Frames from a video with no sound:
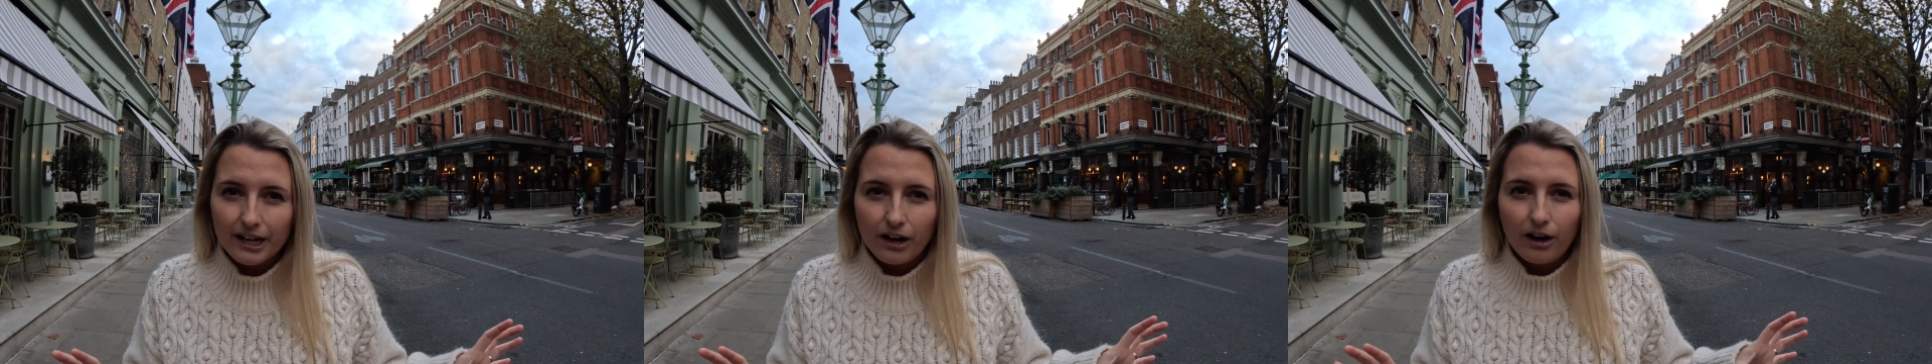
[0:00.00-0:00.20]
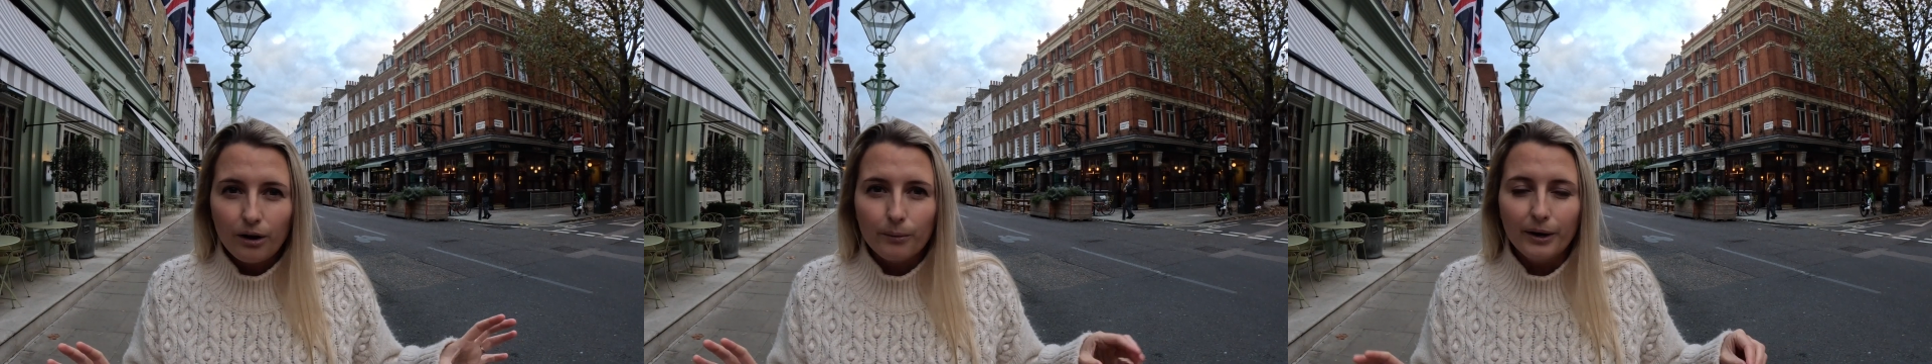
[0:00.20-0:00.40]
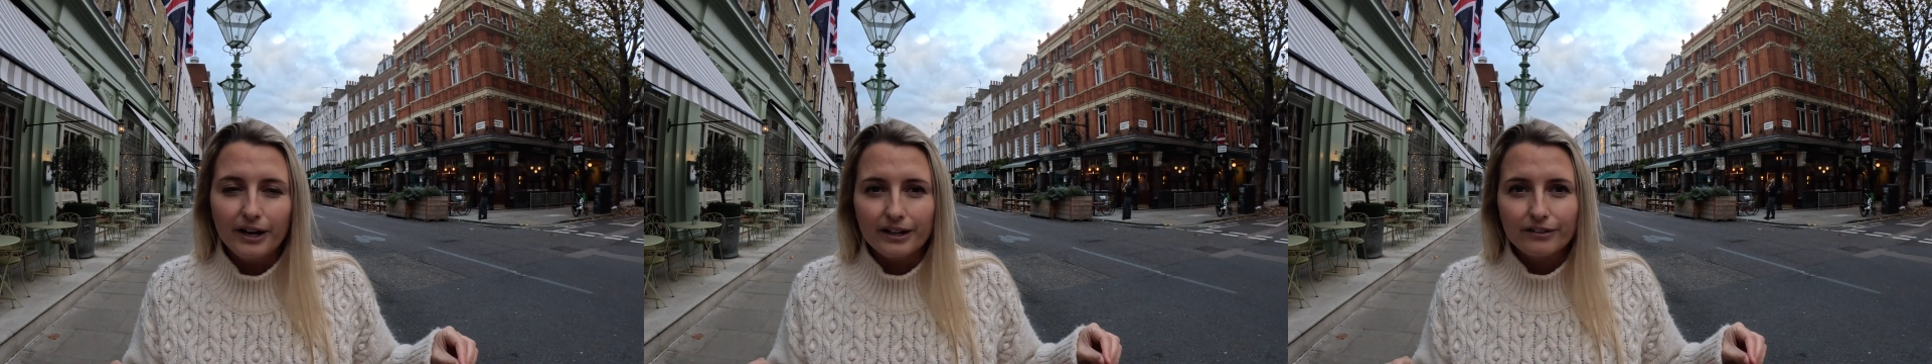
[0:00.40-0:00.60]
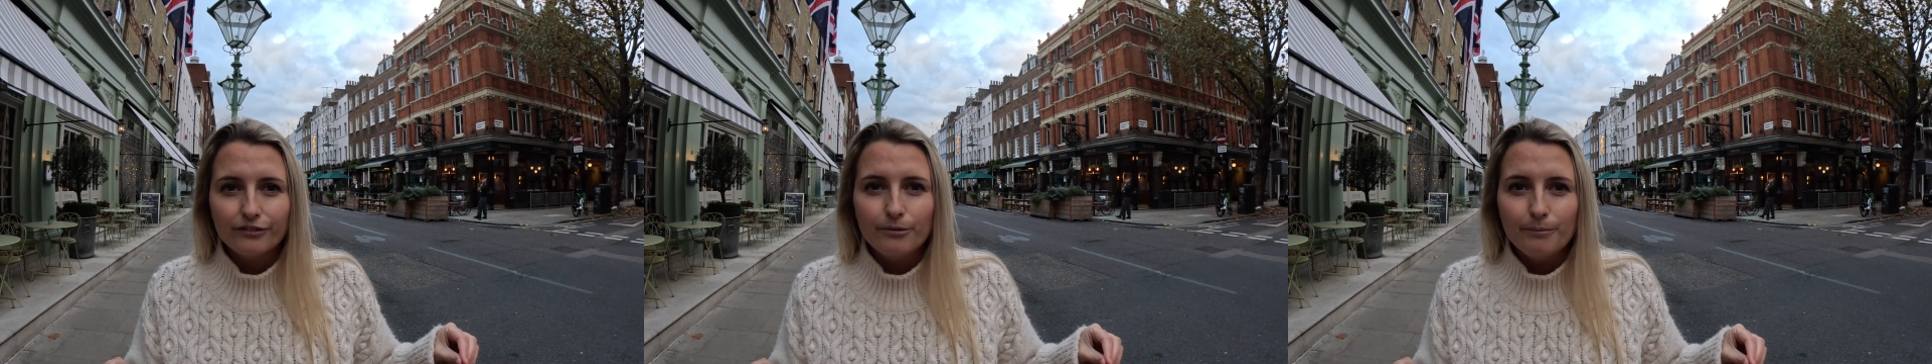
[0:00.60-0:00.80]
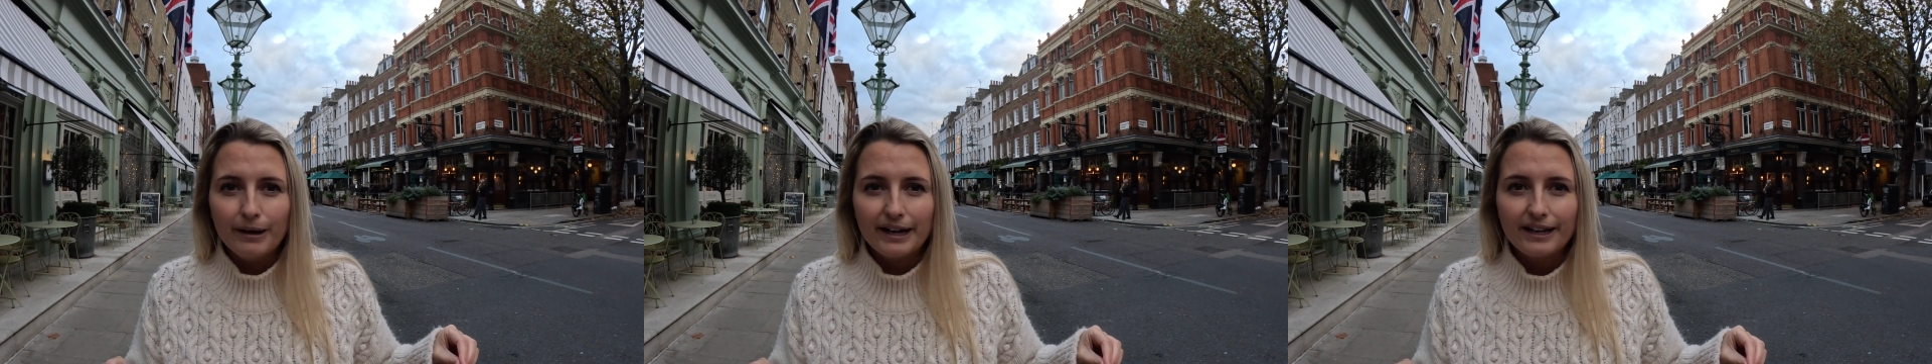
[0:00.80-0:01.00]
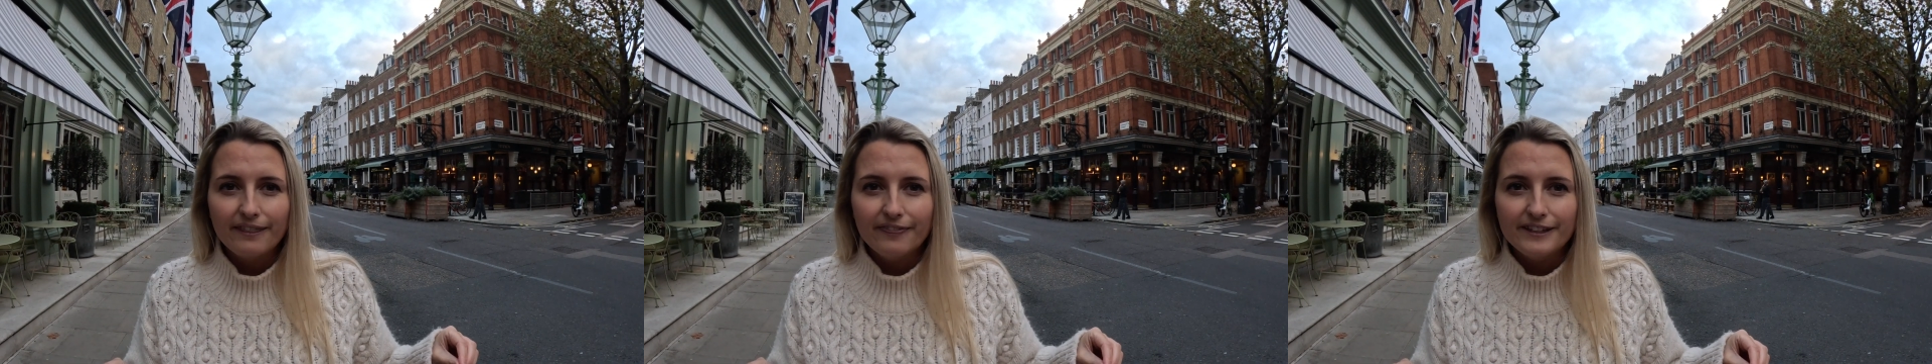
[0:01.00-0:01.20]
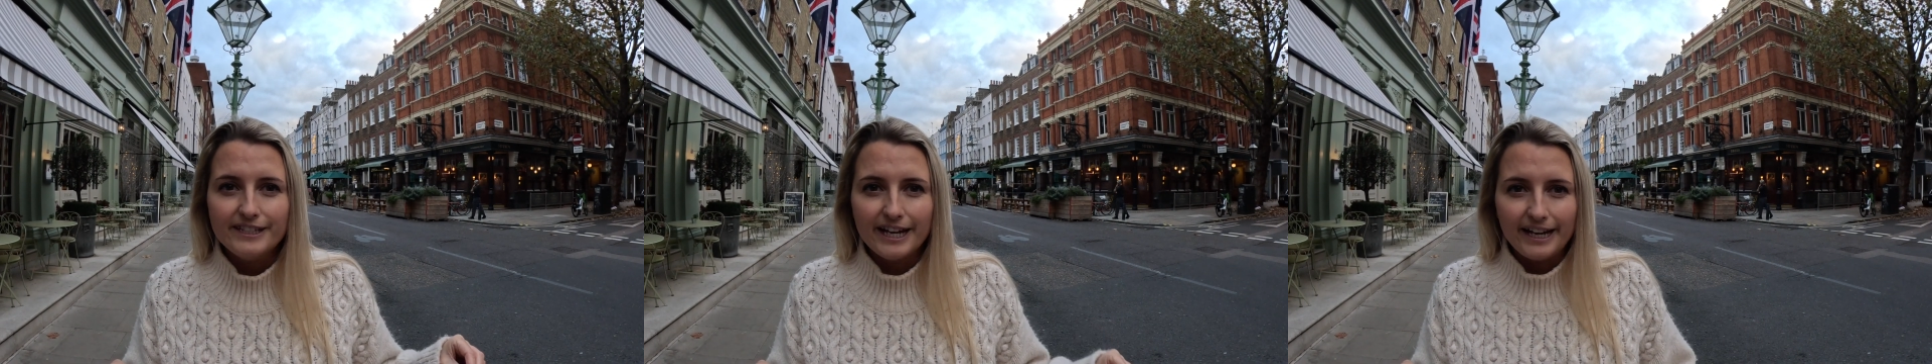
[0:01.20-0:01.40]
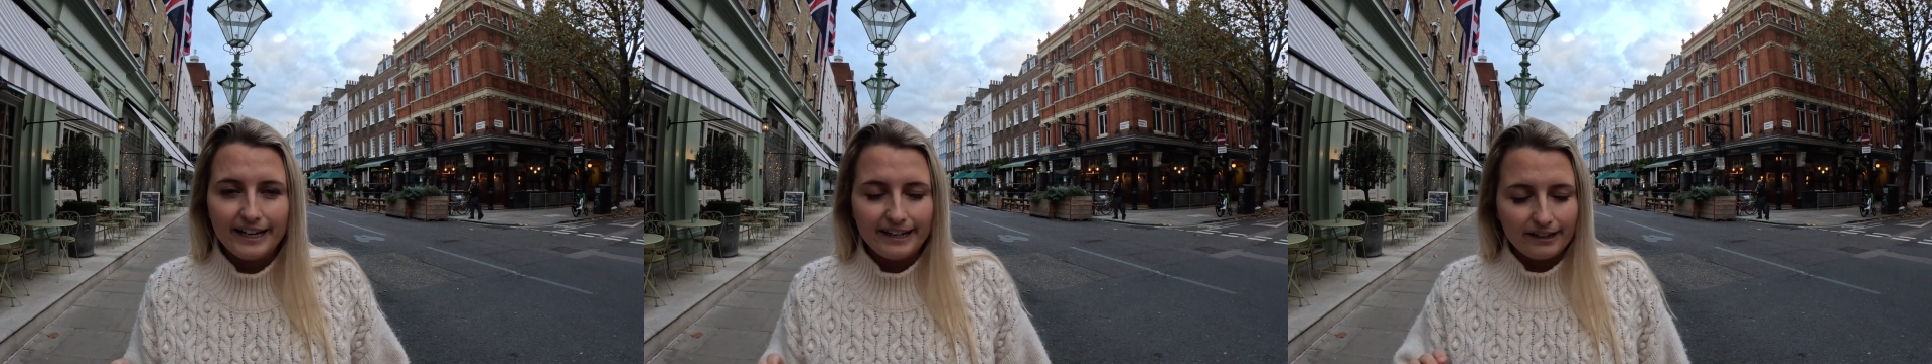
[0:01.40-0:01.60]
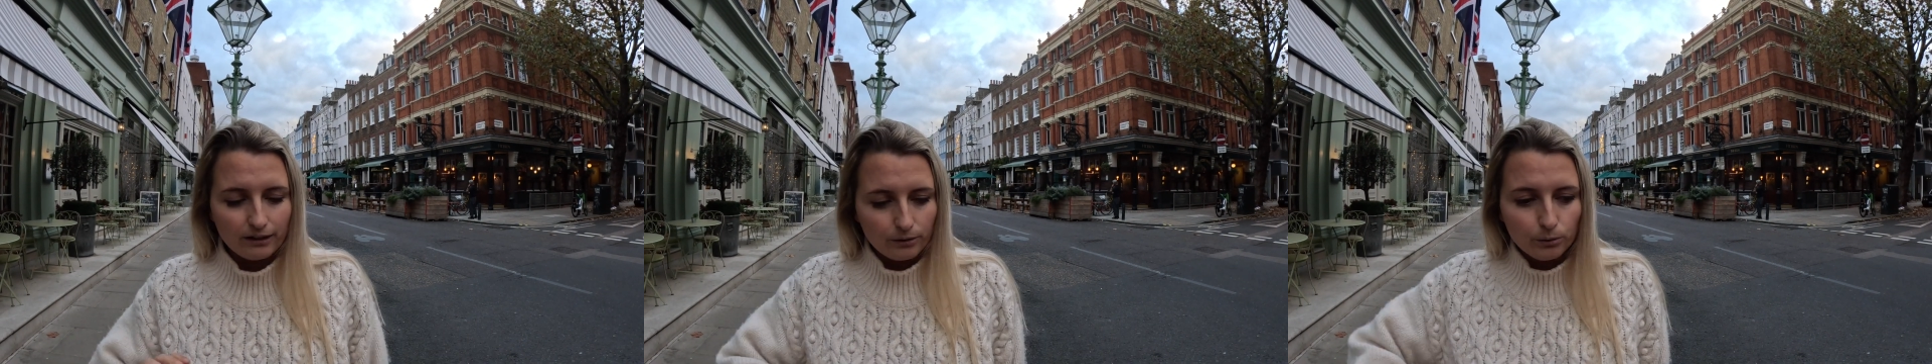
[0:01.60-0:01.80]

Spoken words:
artwork from back in the day